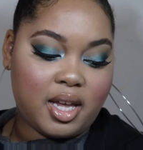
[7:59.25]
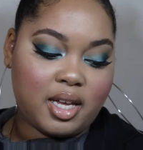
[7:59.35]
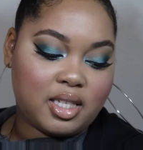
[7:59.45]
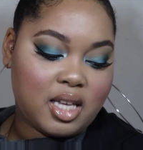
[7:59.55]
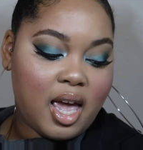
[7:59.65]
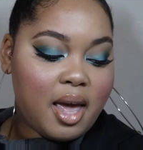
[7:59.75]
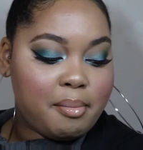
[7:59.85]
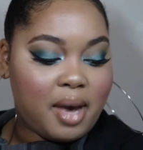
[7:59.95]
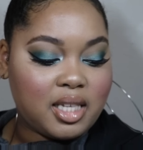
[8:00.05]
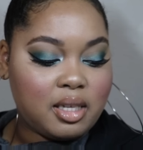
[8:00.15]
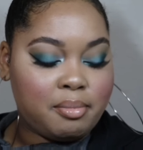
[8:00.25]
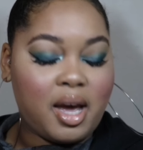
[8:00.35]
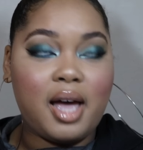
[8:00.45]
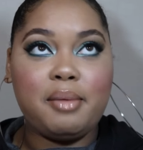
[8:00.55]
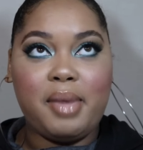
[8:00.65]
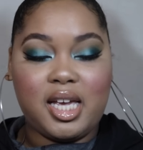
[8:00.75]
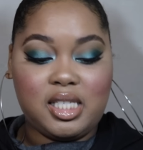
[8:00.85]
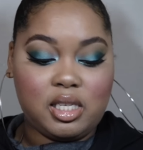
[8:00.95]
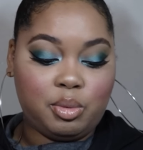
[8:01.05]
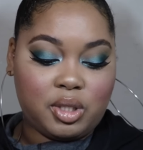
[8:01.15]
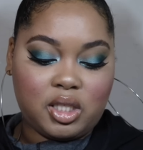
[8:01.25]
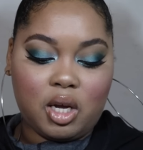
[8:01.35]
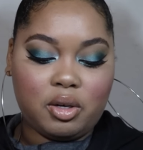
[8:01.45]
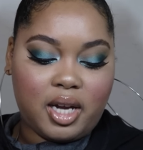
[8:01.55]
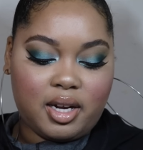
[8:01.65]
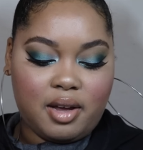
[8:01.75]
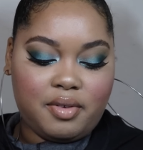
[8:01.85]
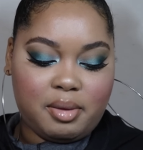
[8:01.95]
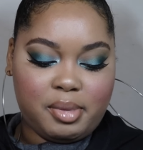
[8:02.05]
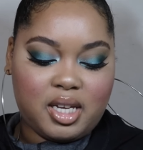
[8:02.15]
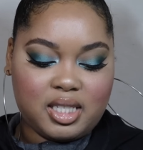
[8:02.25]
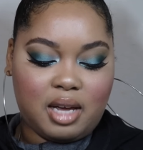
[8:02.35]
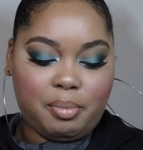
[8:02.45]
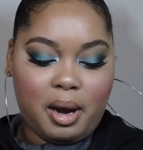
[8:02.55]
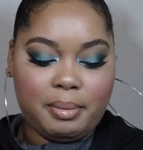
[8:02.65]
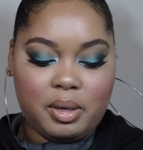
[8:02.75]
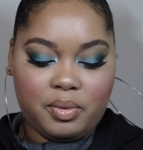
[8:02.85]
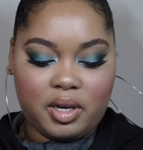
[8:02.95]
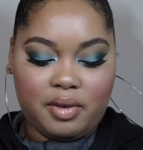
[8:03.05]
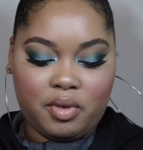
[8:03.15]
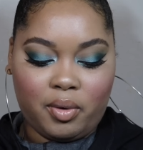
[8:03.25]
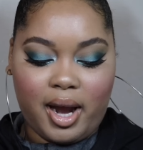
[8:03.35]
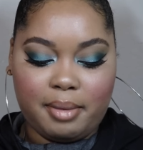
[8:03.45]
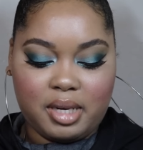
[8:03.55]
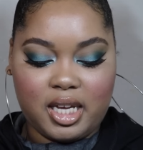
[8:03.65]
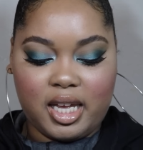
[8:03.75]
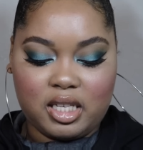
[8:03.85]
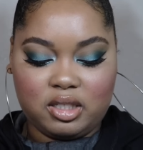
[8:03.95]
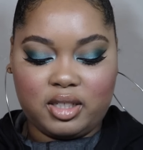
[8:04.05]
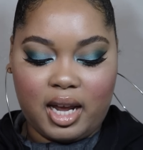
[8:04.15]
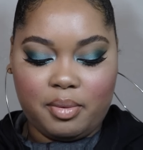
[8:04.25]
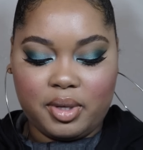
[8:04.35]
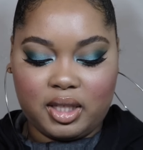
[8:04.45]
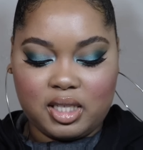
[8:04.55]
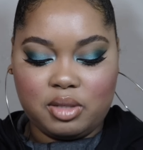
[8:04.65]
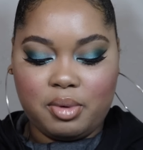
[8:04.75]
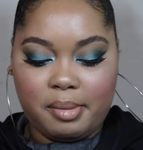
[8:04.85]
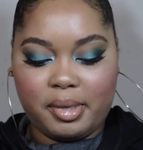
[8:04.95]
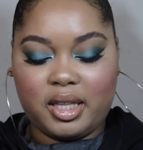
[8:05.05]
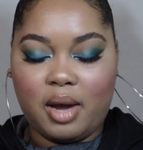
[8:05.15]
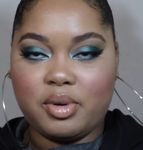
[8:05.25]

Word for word: And my, my Macy's was sold out of it because I probably would have grabbed it yesterday with this one, but they